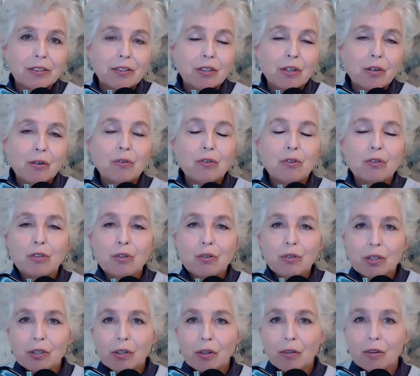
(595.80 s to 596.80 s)
So you do
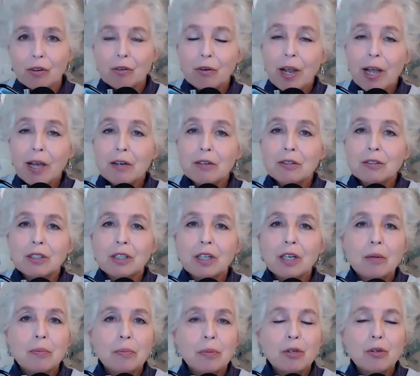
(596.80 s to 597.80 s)
this on the ground,
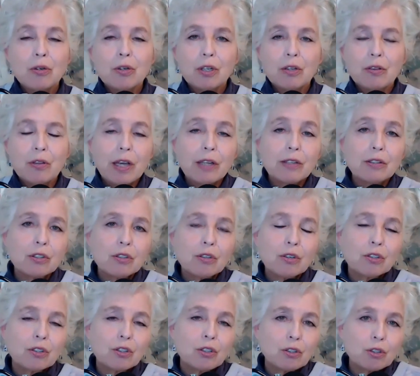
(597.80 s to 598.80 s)
but you can then
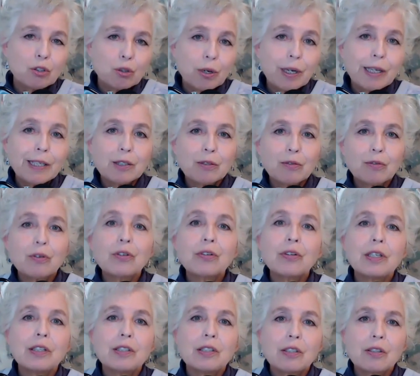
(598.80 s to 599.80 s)
start to transfer
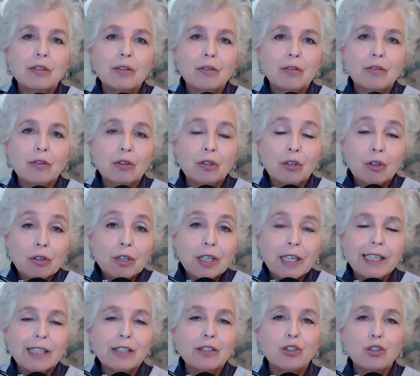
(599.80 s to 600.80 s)
these
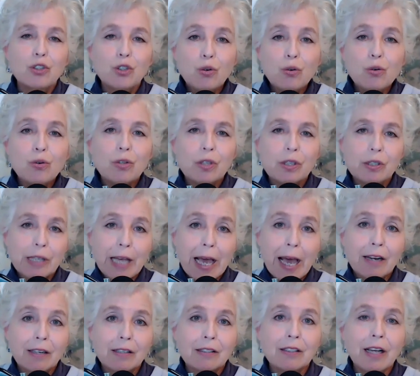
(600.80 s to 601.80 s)
learnings to the
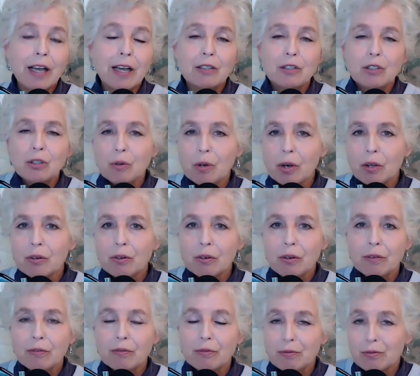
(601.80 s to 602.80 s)
saddle and to
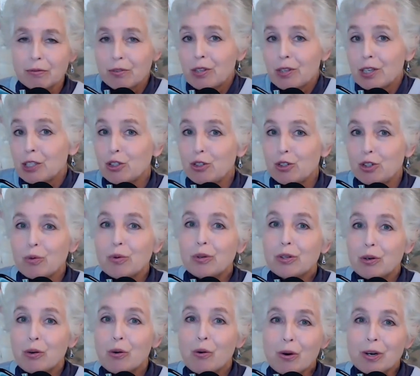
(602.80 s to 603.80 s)
other things you do with your